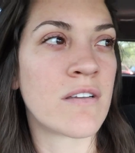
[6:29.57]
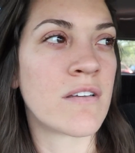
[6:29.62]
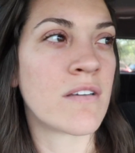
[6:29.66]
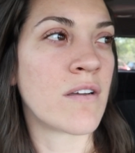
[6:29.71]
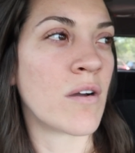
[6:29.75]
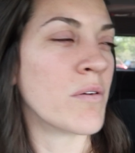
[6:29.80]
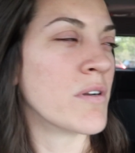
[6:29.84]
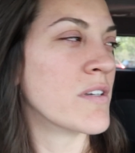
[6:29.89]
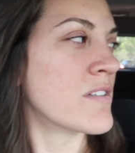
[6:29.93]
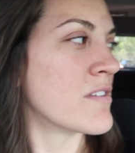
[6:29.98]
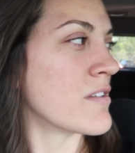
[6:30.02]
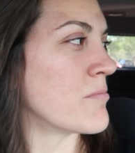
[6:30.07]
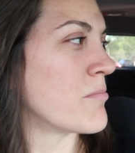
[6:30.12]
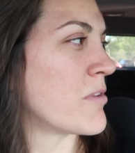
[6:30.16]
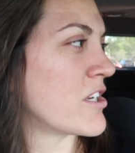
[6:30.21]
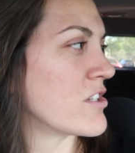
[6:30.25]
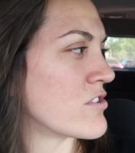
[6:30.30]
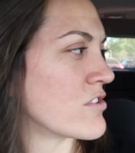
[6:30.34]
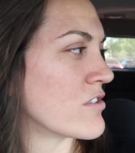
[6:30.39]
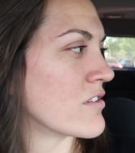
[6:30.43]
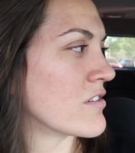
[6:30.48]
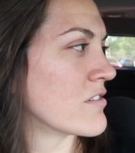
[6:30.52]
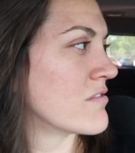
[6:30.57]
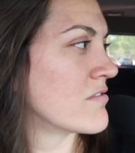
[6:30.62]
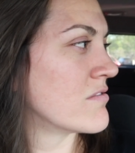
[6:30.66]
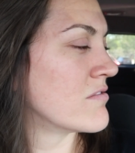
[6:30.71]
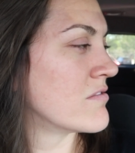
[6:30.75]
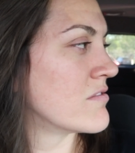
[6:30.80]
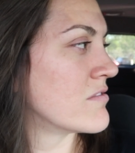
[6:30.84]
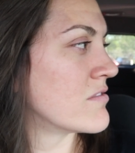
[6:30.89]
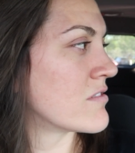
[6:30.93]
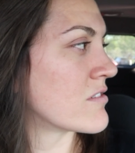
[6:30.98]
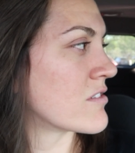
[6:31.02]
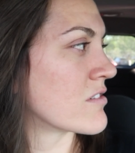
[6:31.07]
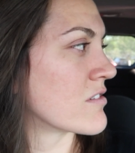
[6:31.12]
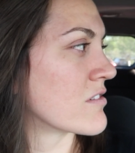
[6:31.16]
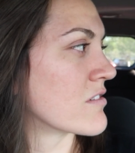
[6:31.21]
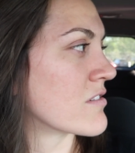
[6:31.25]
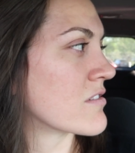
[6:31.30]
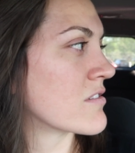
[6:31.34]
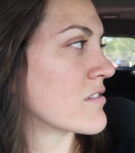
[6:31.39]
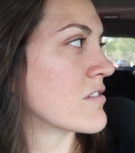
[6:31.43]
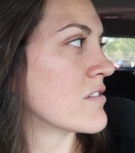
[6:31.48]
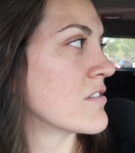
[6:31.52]
going to the manger or
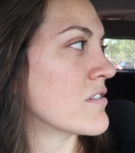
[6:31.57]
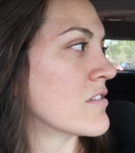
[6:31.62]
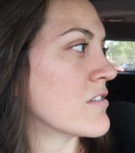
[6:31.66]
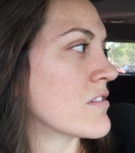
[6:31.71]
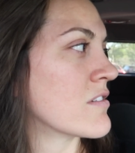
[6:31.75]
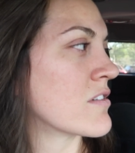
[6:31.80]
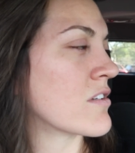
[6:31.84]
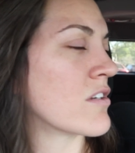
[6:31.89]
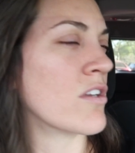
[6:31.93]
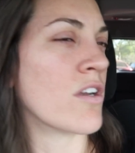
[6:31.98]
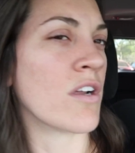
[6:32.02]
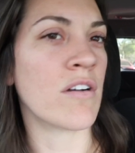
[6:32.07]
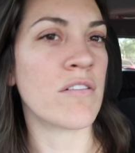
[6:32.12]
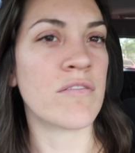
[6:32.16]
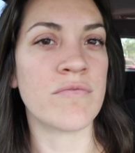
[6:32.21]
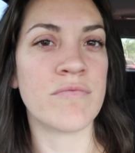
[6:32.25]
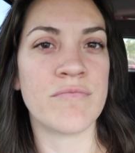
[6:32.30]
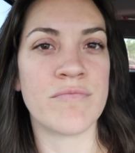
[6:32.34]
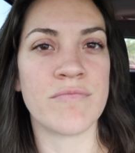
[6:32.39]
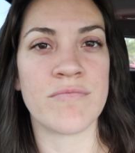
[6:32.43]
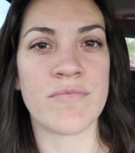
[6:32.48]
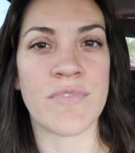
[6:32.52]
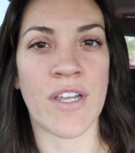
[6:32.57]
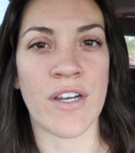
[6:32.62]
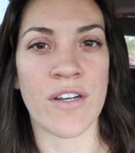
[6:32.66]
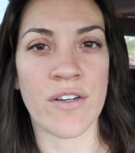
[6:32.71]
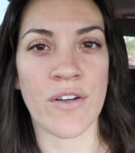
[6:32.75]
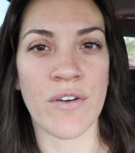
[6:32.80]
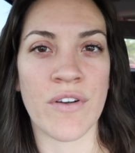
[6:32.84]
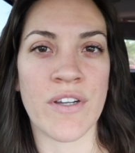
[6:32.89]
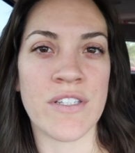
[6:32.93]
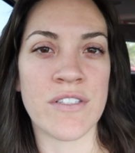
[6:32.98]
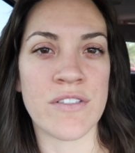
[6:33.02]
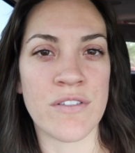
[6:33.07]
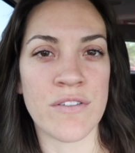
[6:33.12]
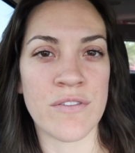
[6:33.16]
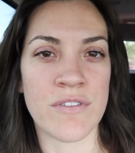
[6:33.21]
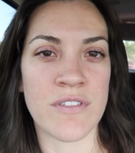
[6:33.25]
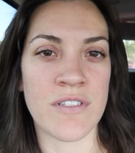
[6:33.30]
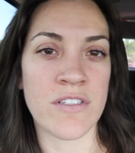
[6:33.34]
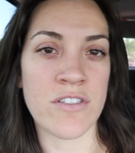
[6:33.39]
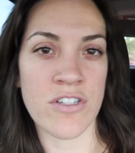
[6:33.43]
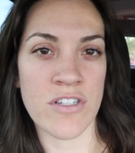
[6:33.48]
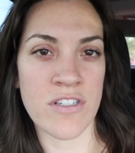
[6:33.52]
you know that are going to
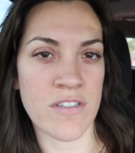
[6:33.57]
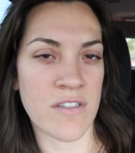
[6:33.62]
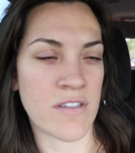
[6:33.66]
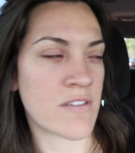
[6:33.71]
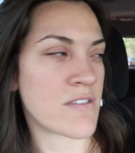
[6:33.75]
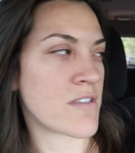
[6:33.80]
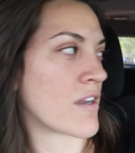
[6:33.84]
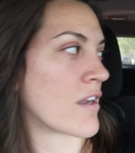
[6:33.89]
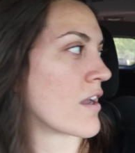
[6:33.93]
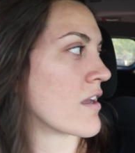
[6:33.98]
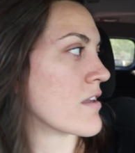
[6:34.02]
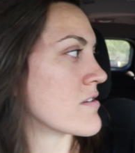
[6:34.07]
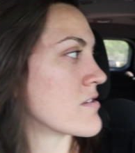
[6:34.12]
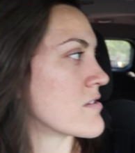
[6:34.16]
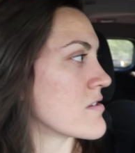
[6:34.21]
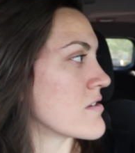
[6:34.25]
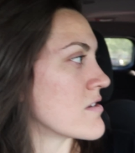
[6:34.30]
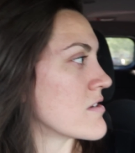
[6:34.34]
see Jesus, yeah, I guess.